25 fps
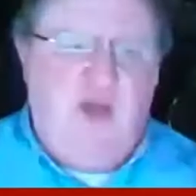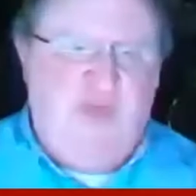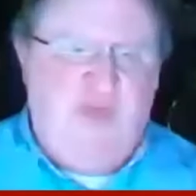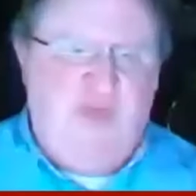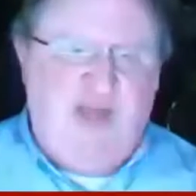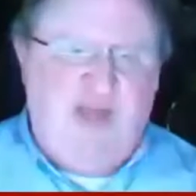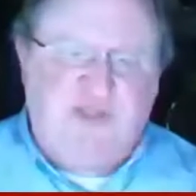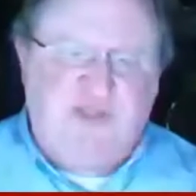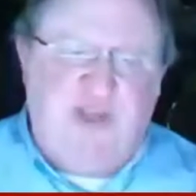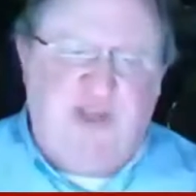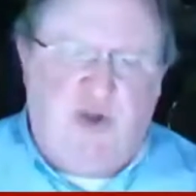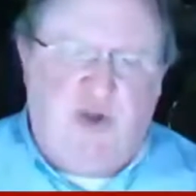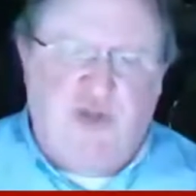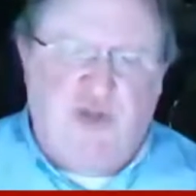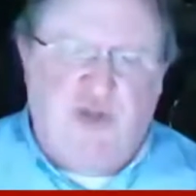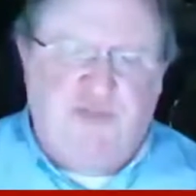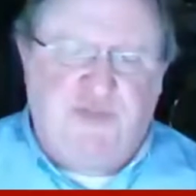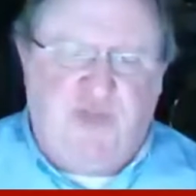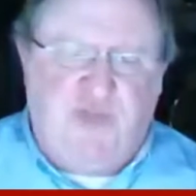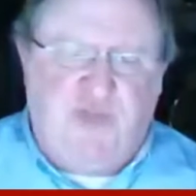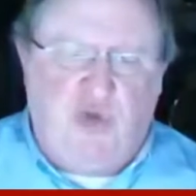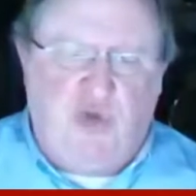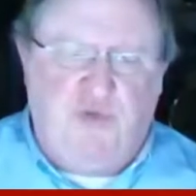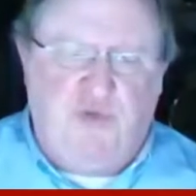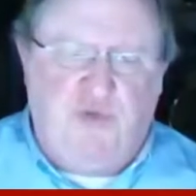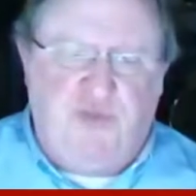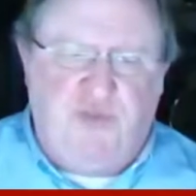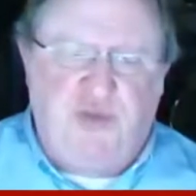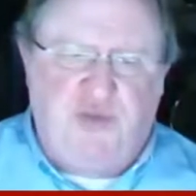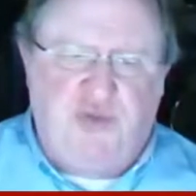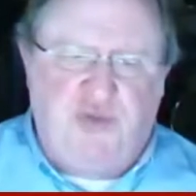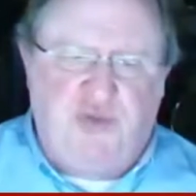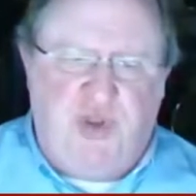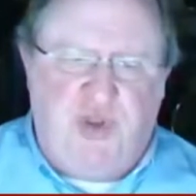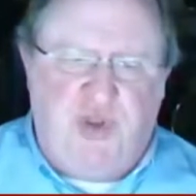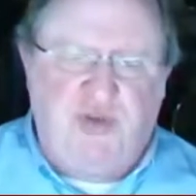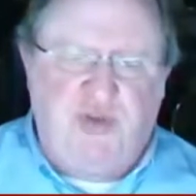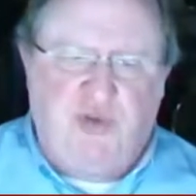that senator's view of
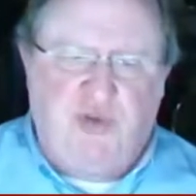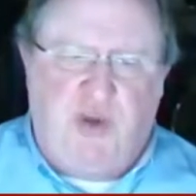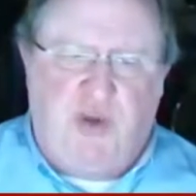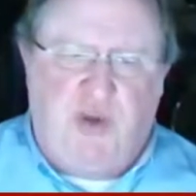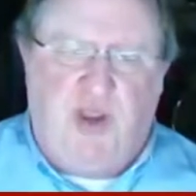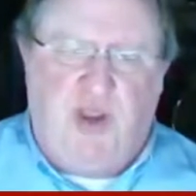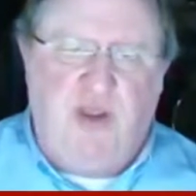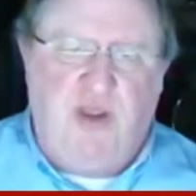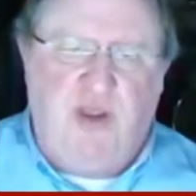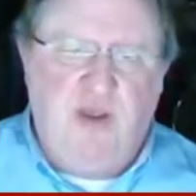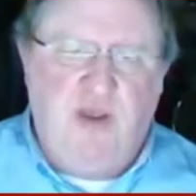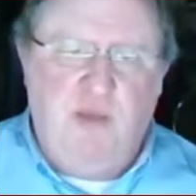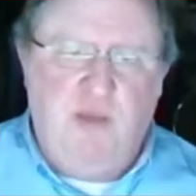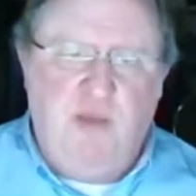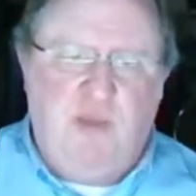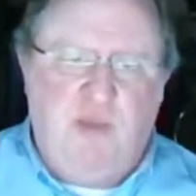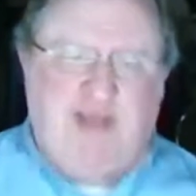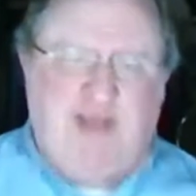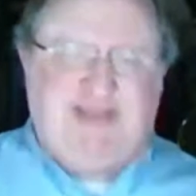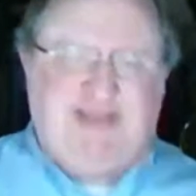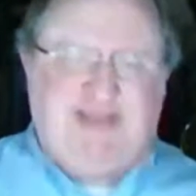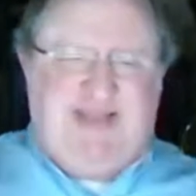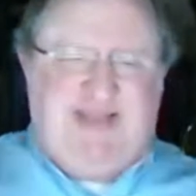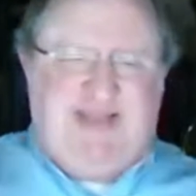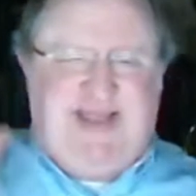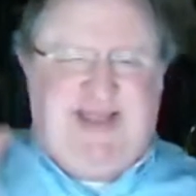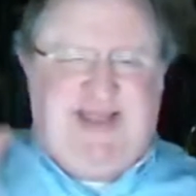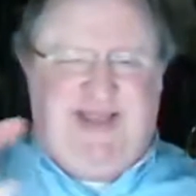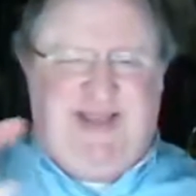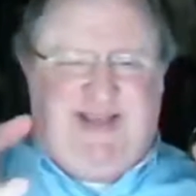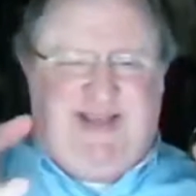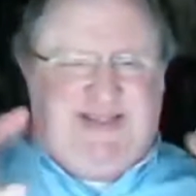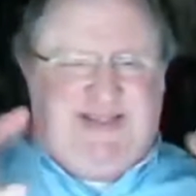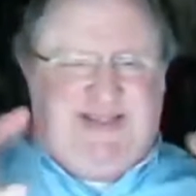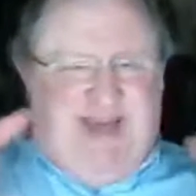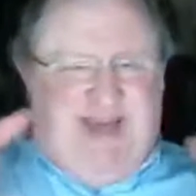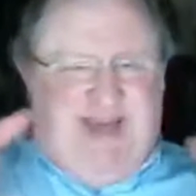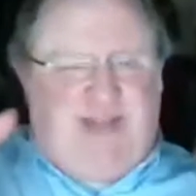the judiciary, because
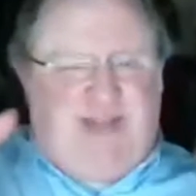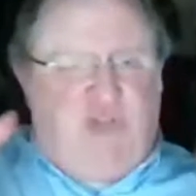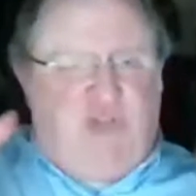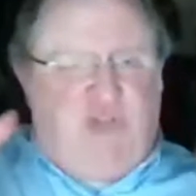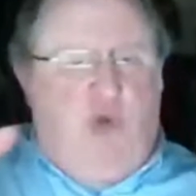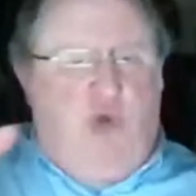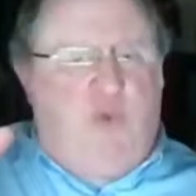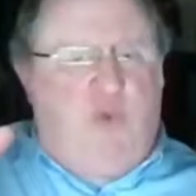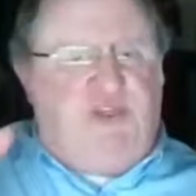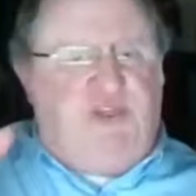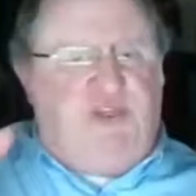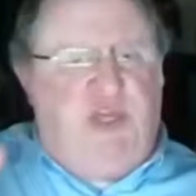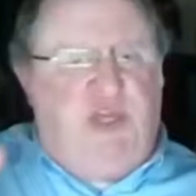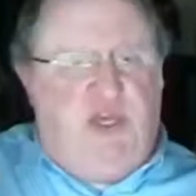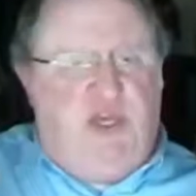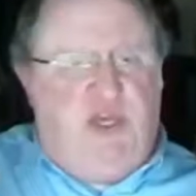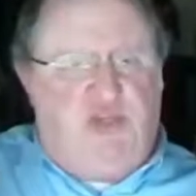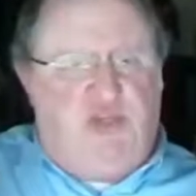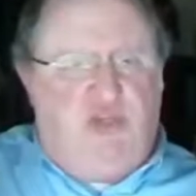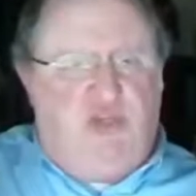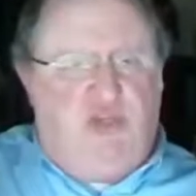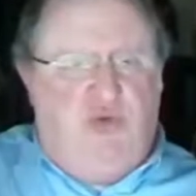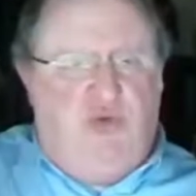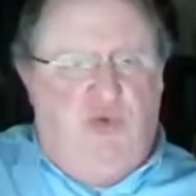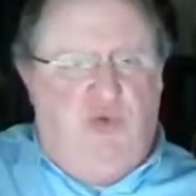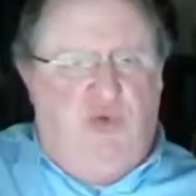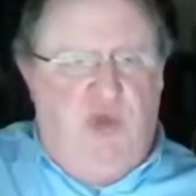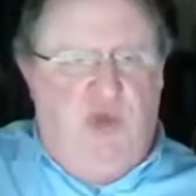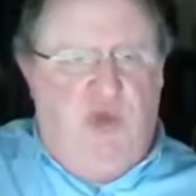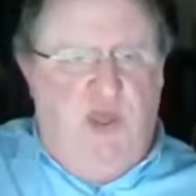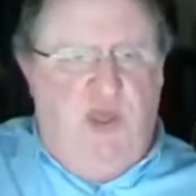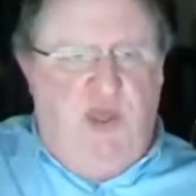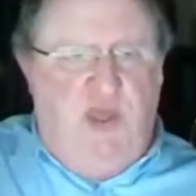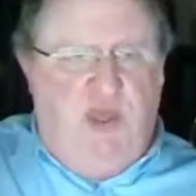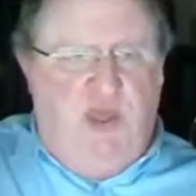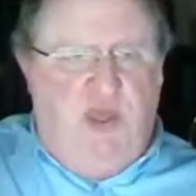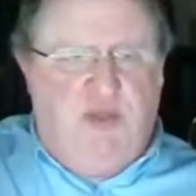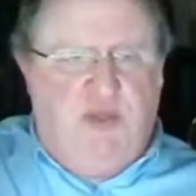that's always the issue,
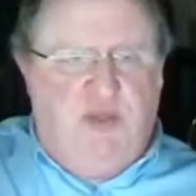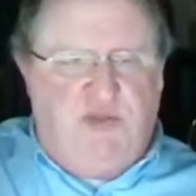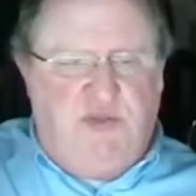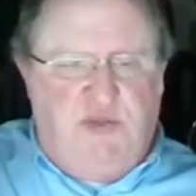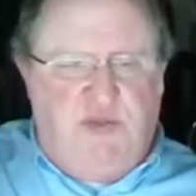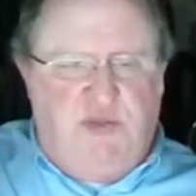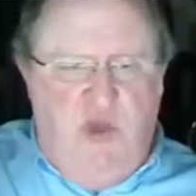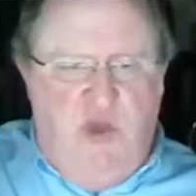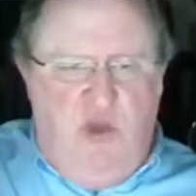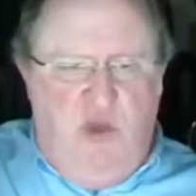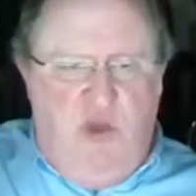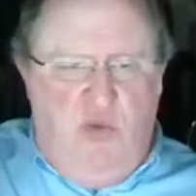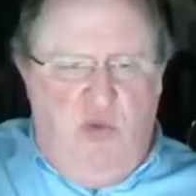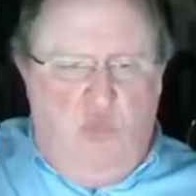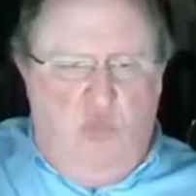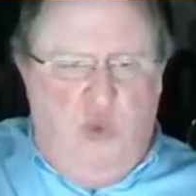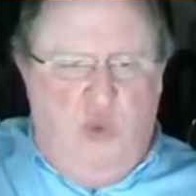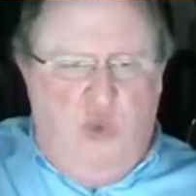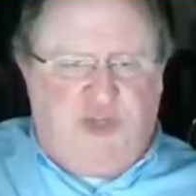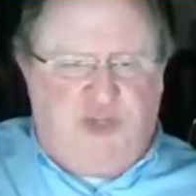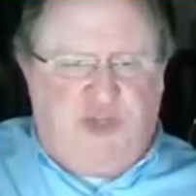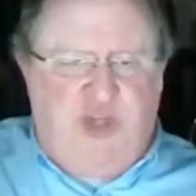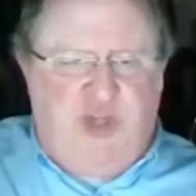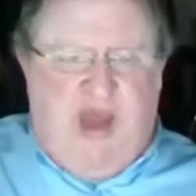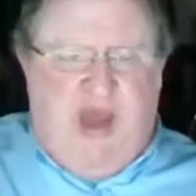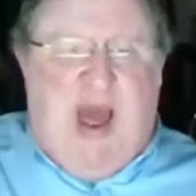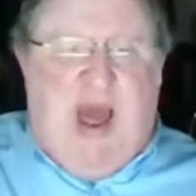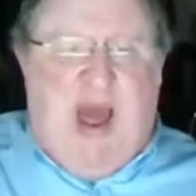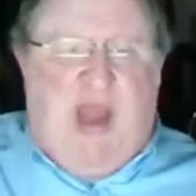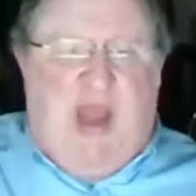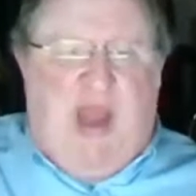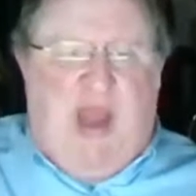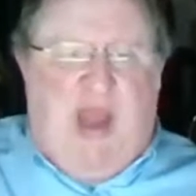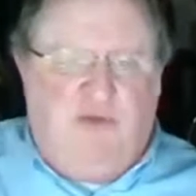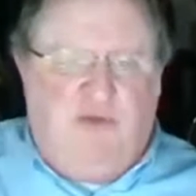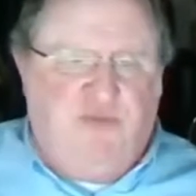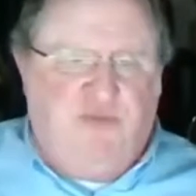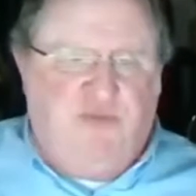is which
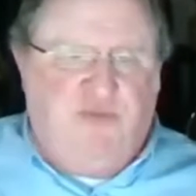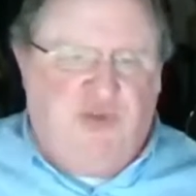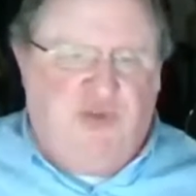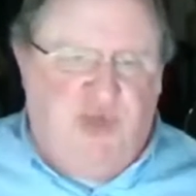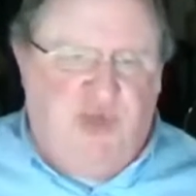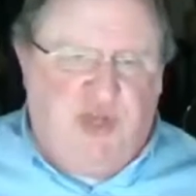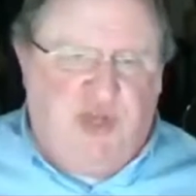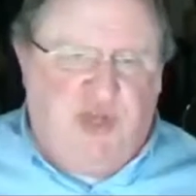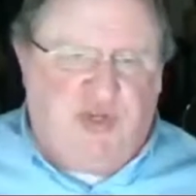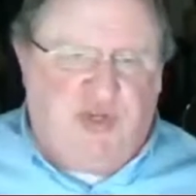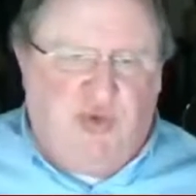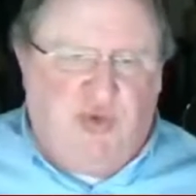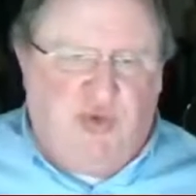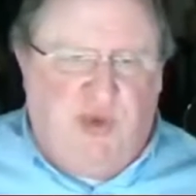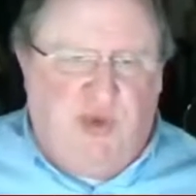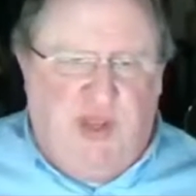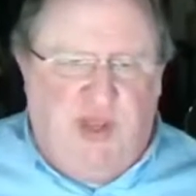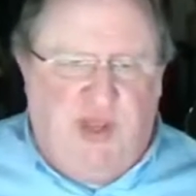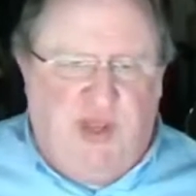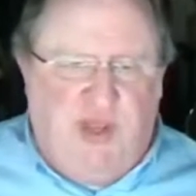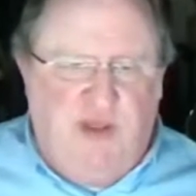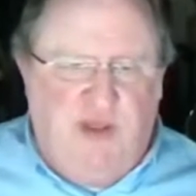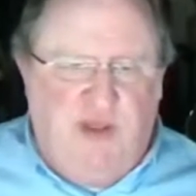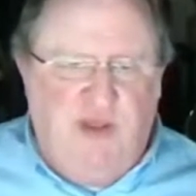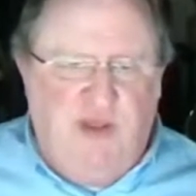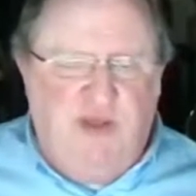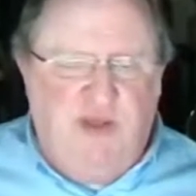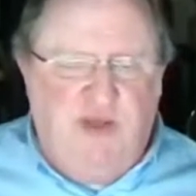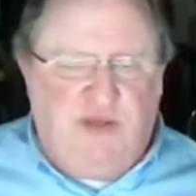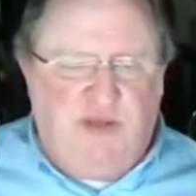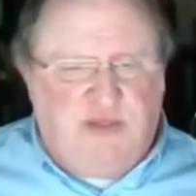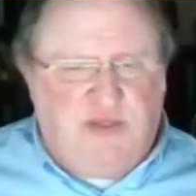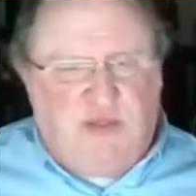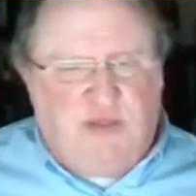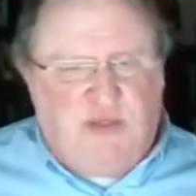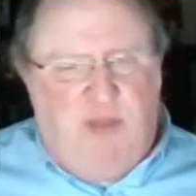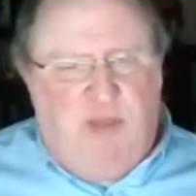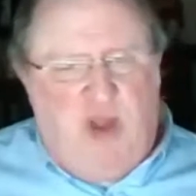kind of judiciary
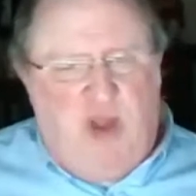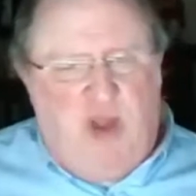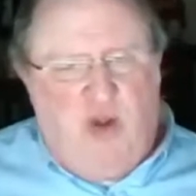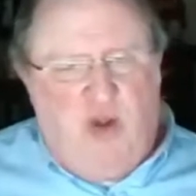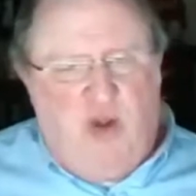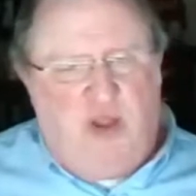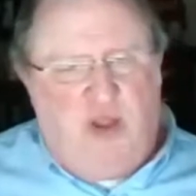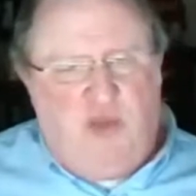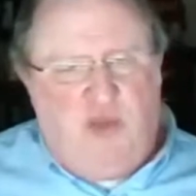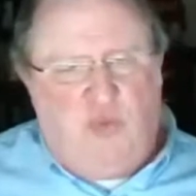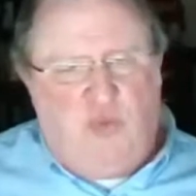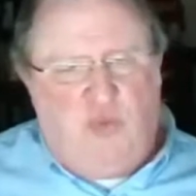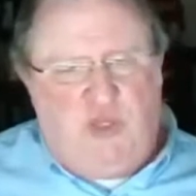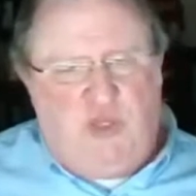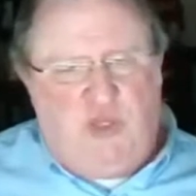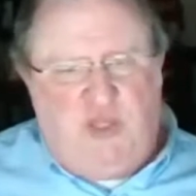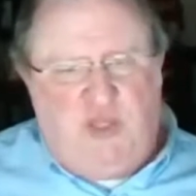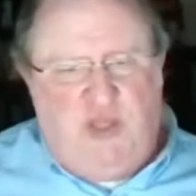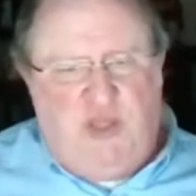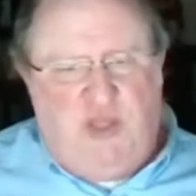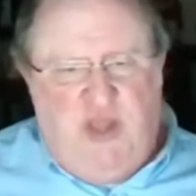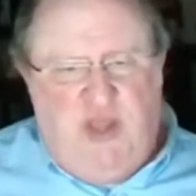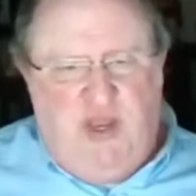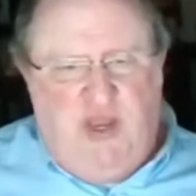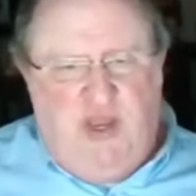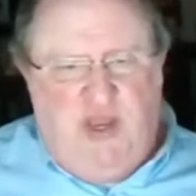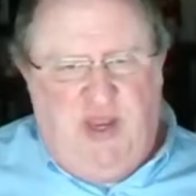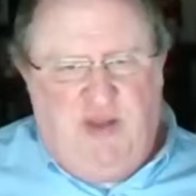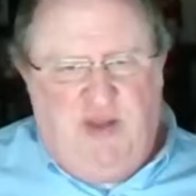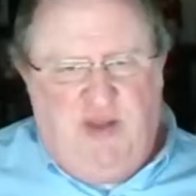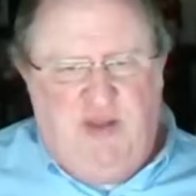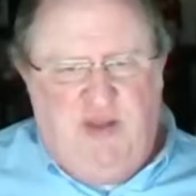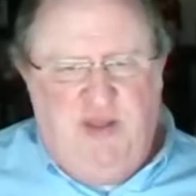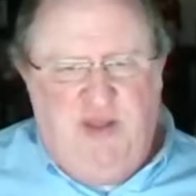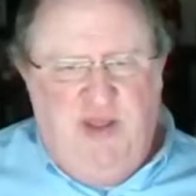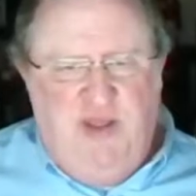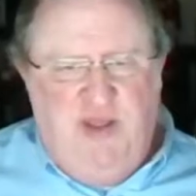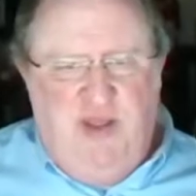does America really
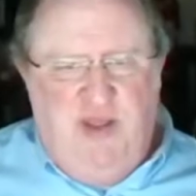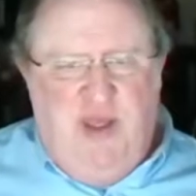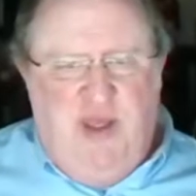need?